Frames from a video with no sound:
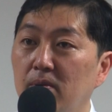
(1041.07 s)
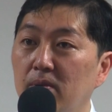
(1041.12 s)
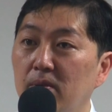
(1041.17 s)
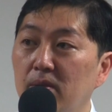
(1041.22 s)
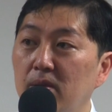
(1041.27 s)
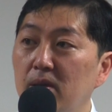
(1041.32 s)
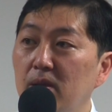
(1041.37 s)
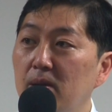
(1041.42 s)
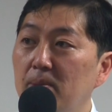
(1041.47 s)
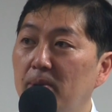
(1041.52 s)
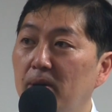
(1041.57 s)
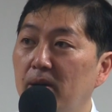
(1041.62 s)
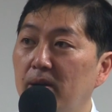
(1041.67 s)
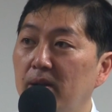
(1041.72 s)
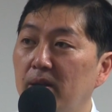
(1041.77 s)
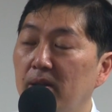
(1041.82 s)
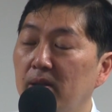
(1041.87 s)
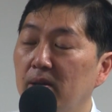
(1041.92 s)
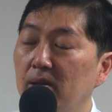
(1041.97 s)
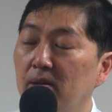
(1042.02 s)
Think about
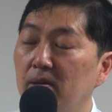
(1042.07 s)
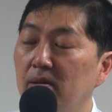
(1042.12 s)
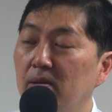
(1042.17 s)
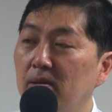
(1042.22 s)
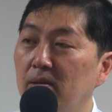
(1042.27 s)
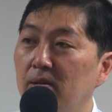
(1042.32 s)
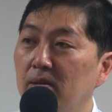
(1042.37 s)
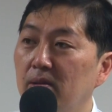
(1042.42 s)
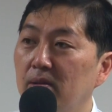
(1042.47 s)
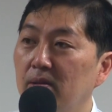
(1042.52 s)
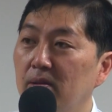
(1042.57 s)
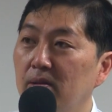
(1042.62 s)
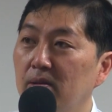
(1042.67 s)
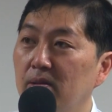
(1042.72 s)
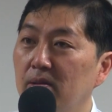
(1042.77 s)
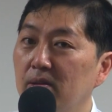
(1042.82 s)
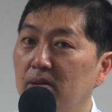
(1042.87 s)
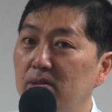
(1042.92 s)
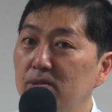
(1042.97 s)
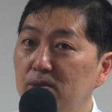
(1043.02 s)
it.
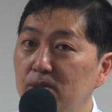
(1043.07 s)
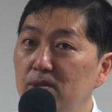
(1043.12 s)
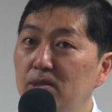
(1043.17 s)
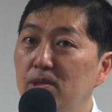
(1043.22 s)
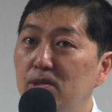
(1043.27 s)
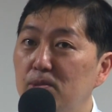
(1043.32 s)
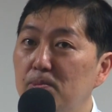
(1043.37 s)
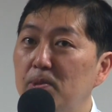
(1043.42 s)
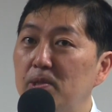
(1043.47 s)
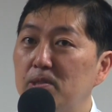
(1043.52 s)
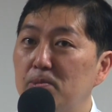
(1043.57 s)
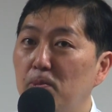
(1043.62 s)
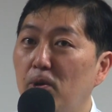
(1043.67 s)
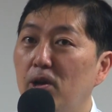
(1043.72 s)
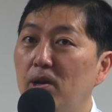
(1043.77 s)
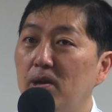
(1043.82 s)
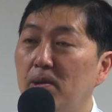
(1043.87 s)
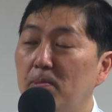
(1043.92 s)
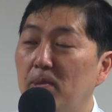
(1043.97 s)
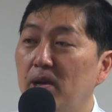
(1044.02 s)
Because you need to be
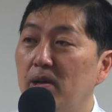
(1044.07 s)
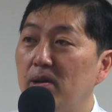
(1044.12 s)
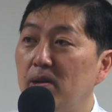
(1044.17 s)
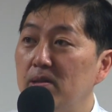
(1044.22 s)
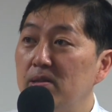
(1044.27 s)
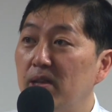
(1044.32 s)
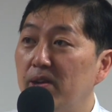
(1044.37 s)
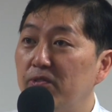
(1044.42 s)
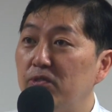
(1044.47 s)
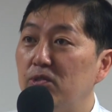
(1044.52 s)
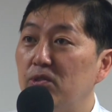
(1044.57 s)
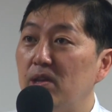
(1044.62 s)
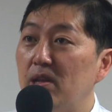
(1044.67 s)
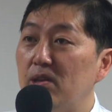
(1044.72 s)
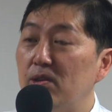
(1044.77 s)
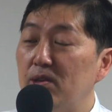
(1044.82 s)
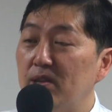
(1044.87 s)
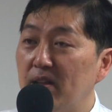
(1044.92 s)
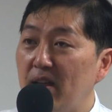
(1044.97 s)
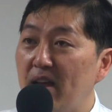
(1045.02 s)
smart enough so
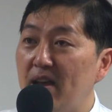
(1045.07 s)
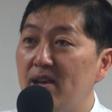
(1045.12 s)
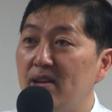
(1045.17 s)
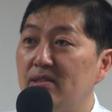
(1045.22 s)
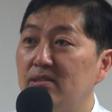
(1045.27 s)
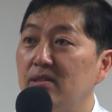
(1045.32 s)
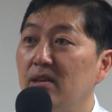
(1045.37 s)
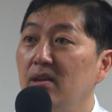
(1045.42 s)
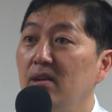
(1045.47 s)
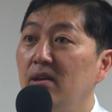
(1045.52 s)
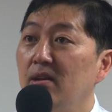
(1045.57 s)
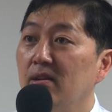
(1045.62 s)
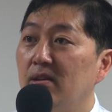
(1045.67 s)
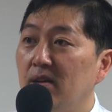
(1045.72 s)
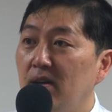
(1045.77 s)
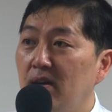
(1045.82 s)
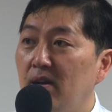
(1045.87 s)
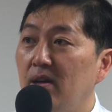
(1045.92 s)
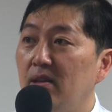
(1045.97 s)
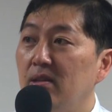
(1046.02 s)
that you can ask,
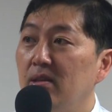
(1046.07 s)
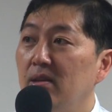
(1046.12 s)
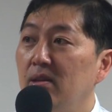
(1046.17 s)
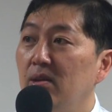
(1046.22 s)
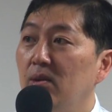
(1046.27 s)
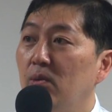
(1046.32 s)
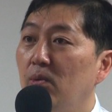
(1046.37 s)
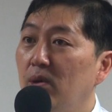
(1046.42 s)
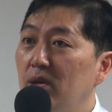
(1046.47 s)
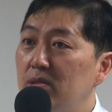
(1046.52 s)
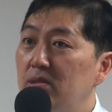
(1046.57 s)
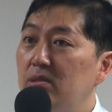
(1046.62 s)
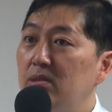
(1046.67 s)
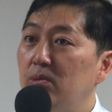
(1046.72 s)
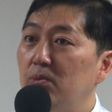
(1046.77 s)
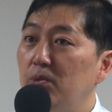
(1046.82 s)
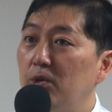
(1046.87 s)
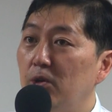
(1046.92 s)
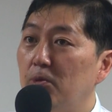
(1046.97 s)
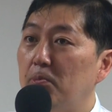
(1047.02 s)
God, what's
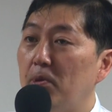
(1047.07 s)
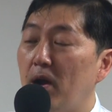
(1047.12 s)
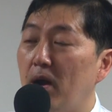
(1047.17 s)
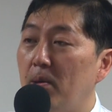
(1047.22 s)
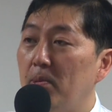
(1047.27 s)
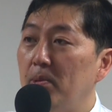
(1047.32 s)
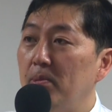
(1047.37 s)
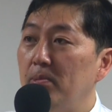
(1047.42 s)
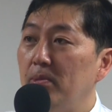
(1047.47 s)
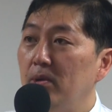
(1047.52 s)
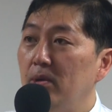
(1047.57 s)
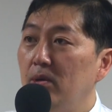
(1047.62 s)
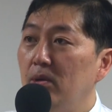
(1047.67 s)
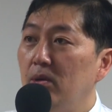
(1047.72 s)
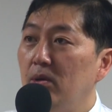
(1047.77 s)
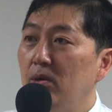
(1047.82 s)
the real problem?